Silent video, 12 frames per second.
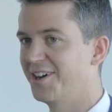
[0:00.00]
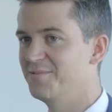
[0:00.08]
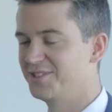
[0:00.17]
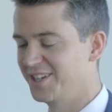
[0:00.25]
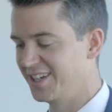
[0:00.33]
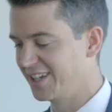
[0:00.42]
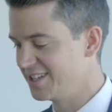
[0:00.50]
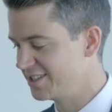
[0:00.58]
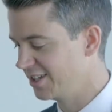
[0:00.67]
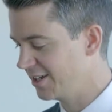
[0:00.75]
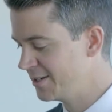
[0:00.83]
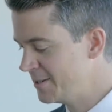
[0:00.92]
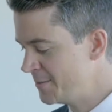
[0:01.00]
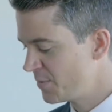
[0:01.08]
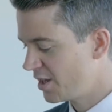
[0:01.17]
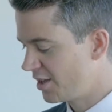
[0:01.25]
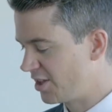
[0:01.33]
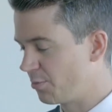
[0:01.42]
I'm seeing is that
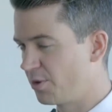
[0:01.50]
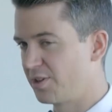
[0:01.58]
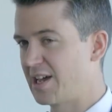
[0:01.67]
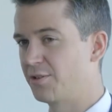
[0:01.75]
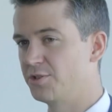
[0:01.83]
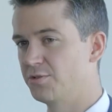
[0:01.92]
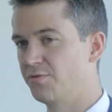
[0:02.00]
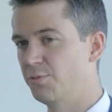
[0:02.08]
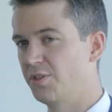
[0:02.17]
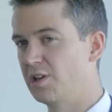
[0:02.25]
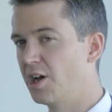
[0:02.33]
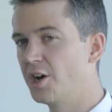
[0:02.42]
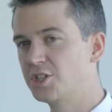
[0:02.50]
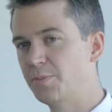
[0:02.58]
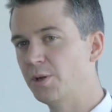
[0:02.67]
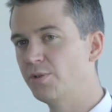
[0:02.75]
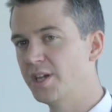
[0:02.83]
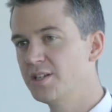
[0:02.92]
I think with landlords with large
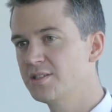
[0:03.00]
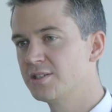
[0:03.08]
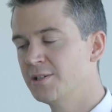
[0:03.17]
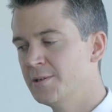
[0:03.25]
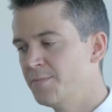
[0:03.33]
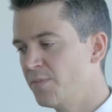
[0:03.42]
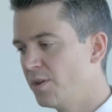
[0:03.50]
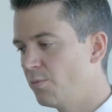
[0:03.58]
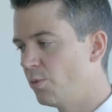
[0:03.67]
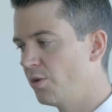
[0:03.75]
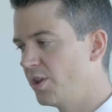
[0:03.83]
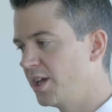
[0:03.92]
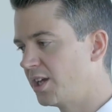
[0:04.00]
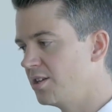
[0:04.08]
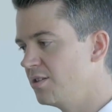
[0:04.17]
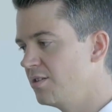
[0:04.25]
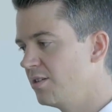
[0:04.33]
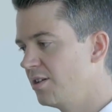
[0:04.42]
buildings, what they
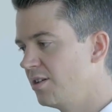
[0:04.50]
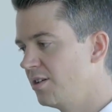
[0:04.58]
can,